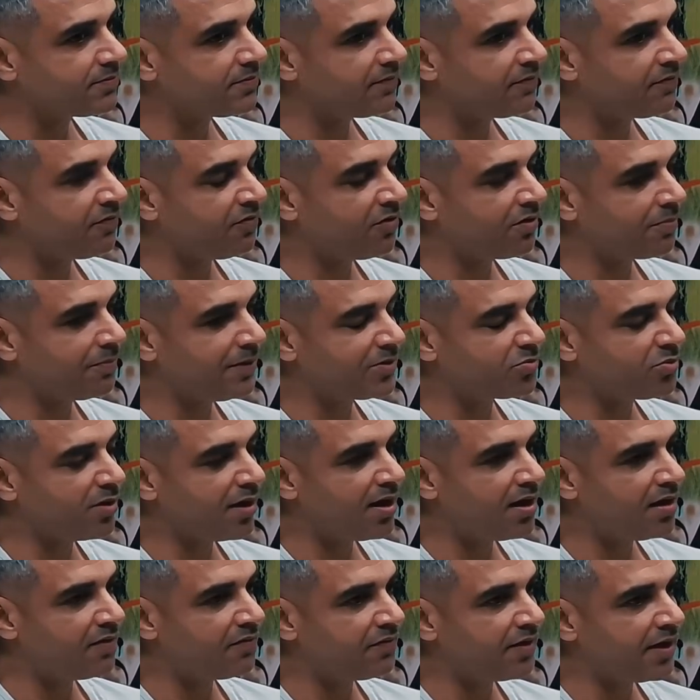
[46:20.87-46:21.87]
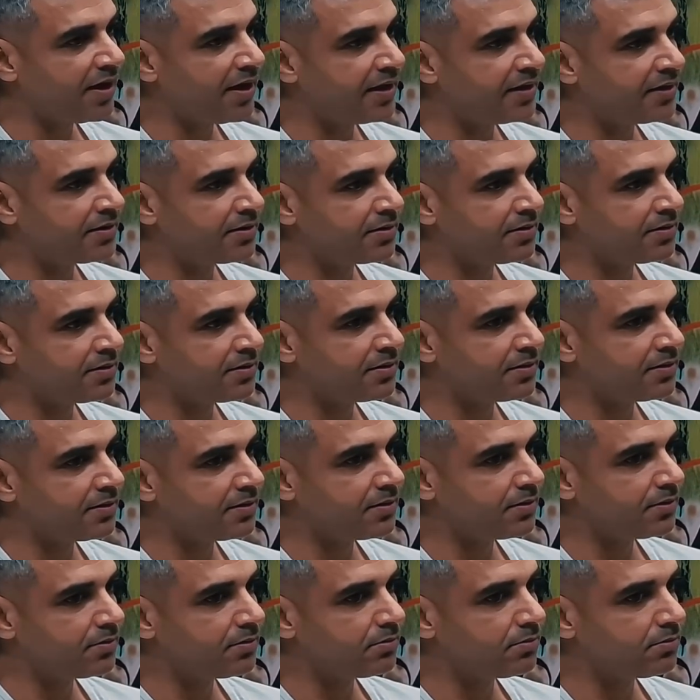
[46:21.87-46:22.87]
For me to have 8
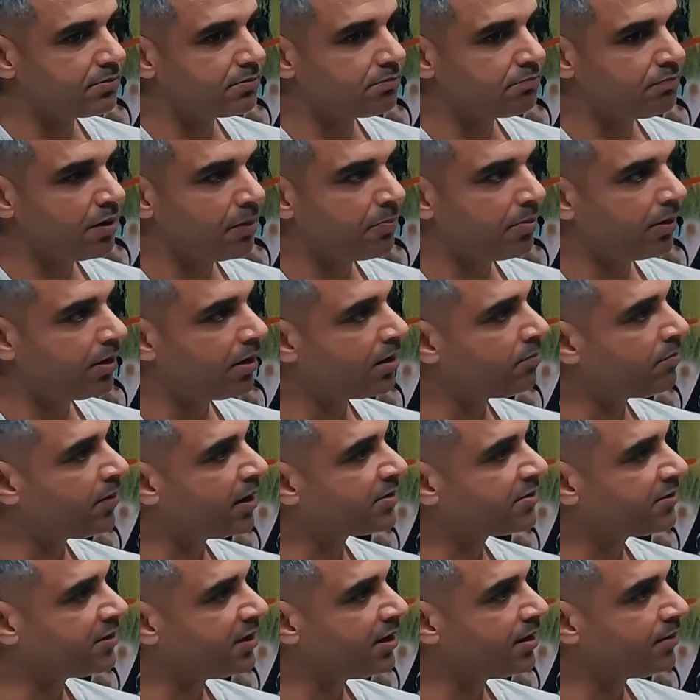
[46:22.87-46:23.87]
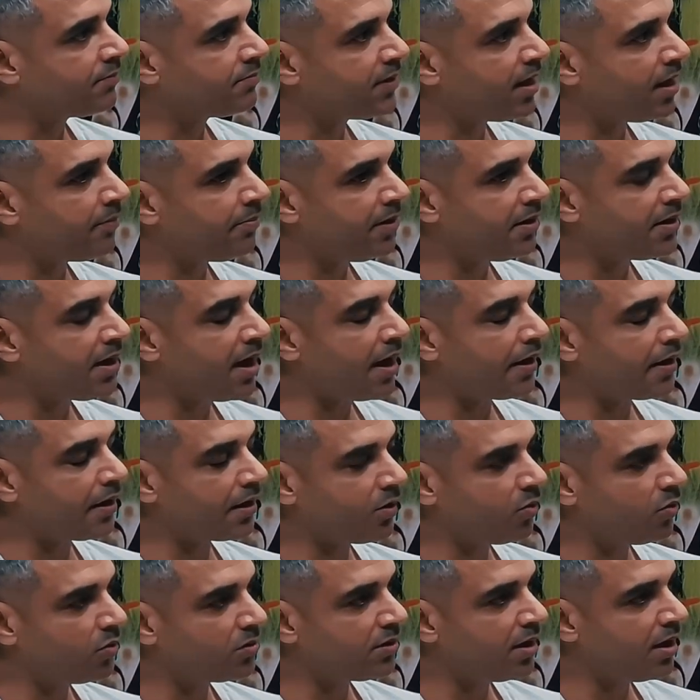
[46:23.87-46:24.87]
people in my team, that means
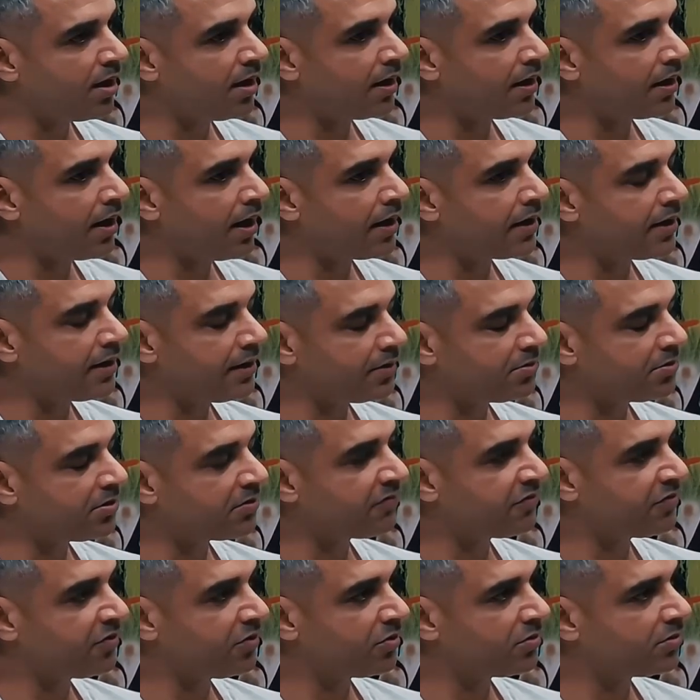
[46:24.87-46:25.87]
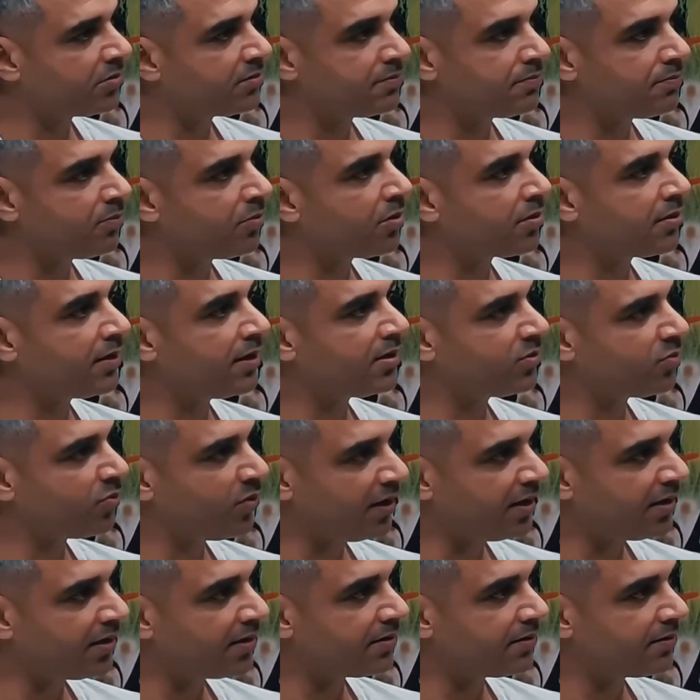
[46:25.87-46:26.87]
I interviewed more than
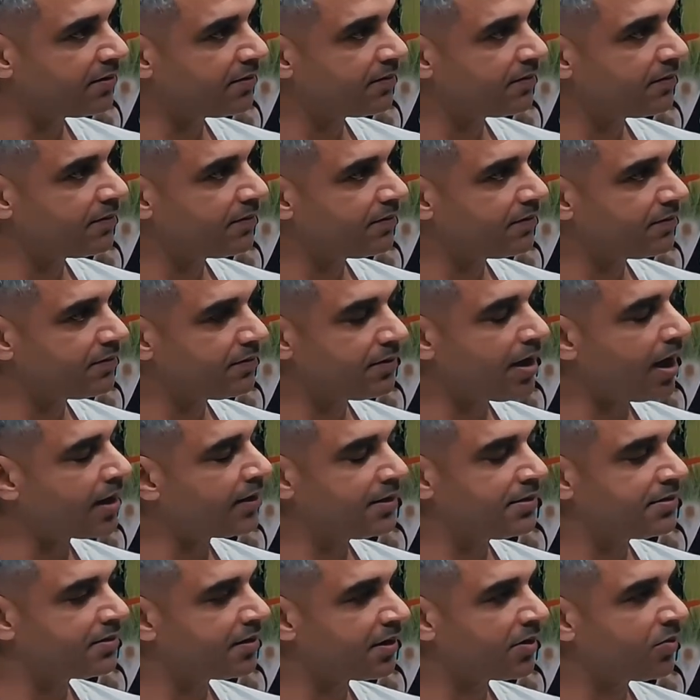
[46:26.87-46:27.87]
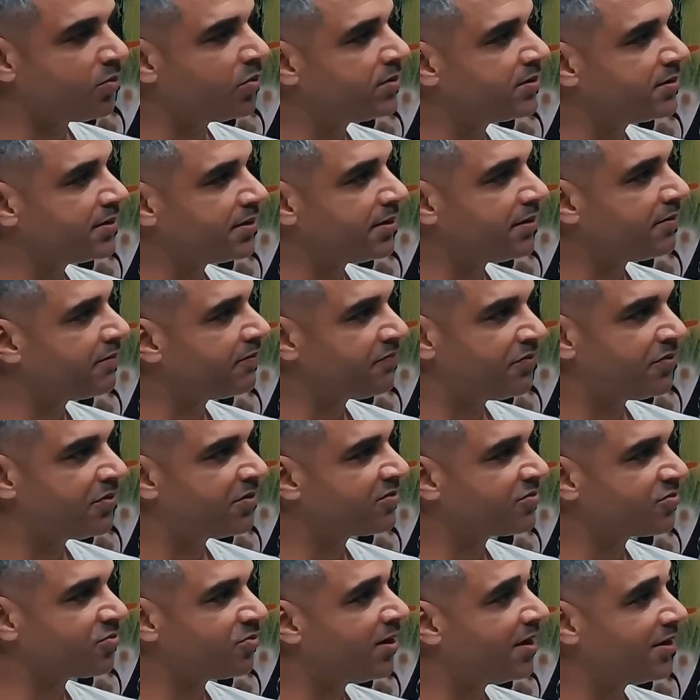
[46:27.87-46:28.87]
20. I didn't recruit
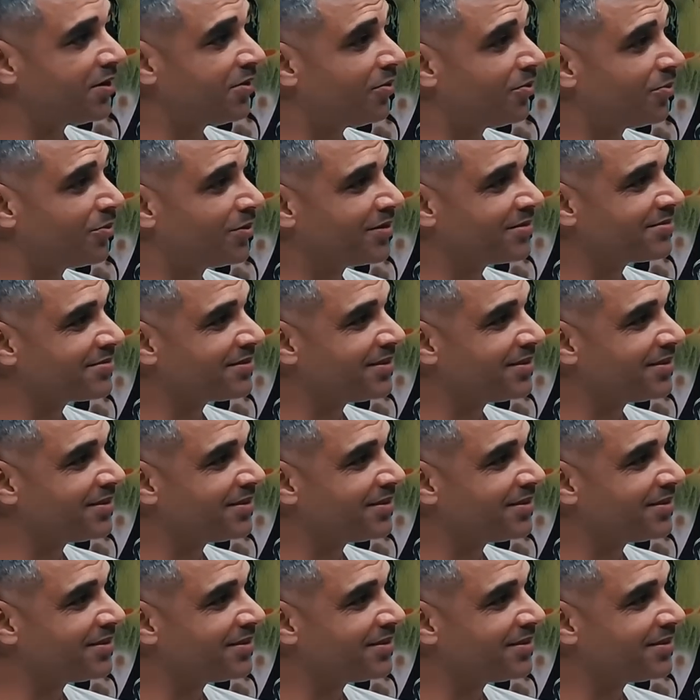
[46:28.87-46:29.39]
first one always.